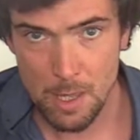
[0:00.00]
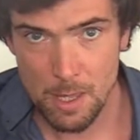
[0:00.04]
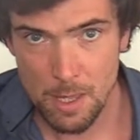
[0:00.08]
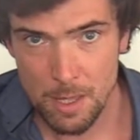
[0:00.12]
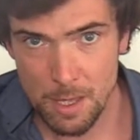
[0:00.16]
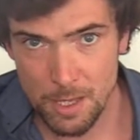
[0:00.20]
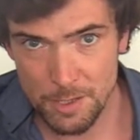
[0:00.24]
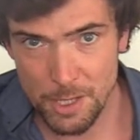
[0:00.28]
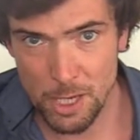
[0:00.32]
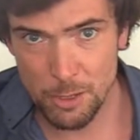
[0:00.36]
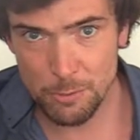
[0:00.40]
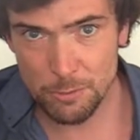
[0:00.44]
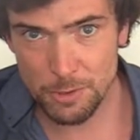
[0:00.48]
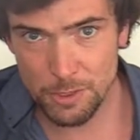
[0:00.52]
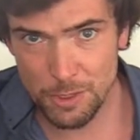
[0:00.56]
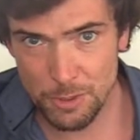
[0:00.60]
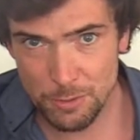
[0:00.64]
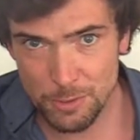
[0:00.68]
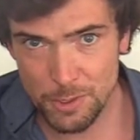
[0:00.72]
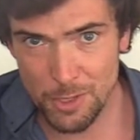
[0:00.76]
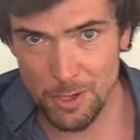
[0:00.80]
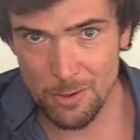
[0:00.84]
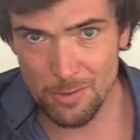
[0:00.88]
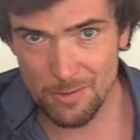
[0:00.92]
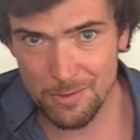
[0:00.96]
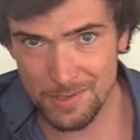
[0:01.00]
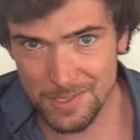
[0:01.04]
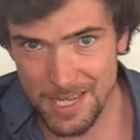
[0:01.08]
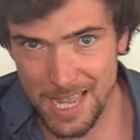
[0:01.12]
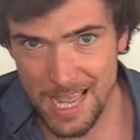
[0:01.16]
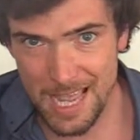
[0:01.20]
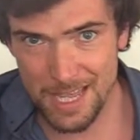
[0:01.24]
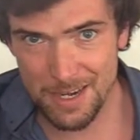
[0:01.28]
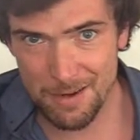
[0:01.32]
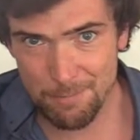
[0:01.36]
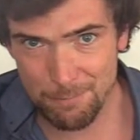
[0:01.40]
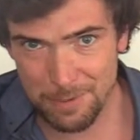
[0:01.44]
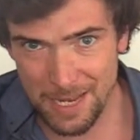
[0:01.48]
I know two songs
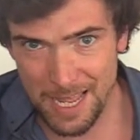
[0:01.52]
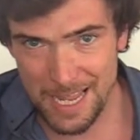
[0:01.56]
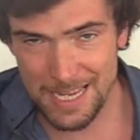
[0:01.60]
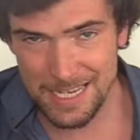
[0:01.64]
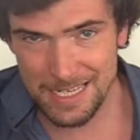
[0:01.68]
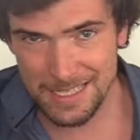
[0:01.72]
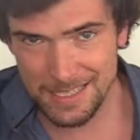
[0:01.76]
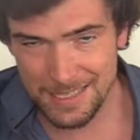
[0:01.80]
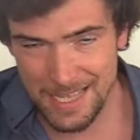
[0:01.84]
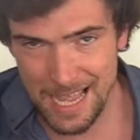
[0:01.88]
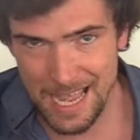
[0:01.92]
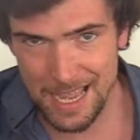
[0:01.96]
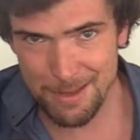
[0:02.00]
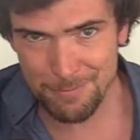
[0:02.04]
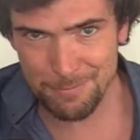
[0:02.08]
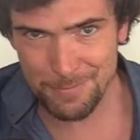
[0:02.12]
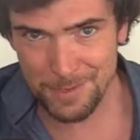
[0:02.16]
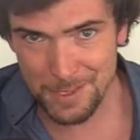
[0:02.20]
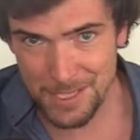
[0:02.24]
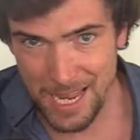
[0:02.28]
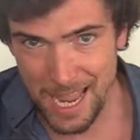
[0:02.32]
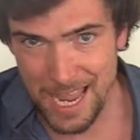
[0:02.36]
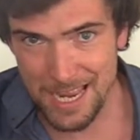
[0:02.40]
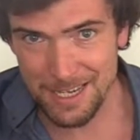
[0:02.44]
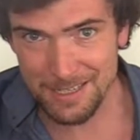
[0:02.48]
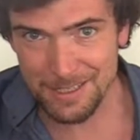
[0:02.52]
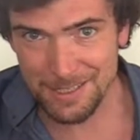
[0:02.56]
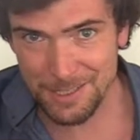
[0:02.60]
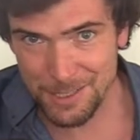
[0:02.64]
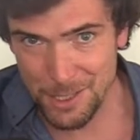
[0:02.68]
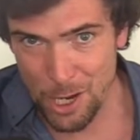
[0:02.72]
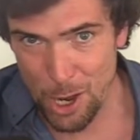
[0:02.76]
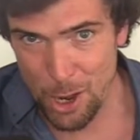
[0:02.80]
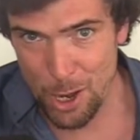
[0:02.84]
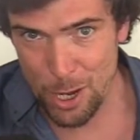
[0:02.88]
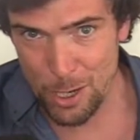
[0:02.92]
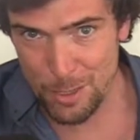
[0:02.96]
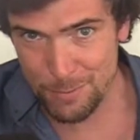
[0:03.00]
and I played them 10
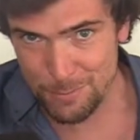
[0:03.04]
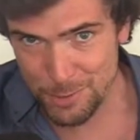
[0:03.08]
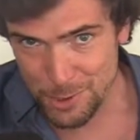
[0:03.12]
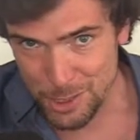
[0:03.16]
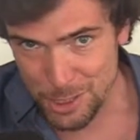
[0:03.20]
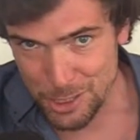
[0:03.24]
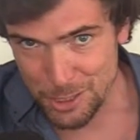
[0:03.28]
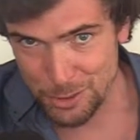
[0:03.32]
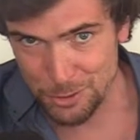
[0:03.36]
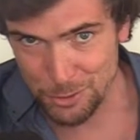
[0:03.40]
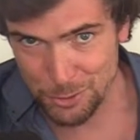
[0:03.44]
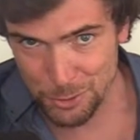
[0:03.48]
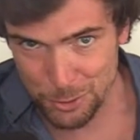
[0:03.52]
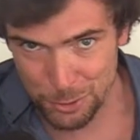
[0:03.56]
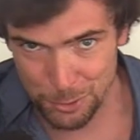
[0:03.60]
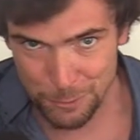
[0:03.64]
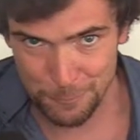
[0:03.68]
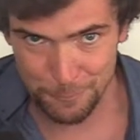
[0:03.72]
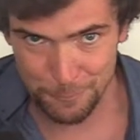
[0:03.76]
times each.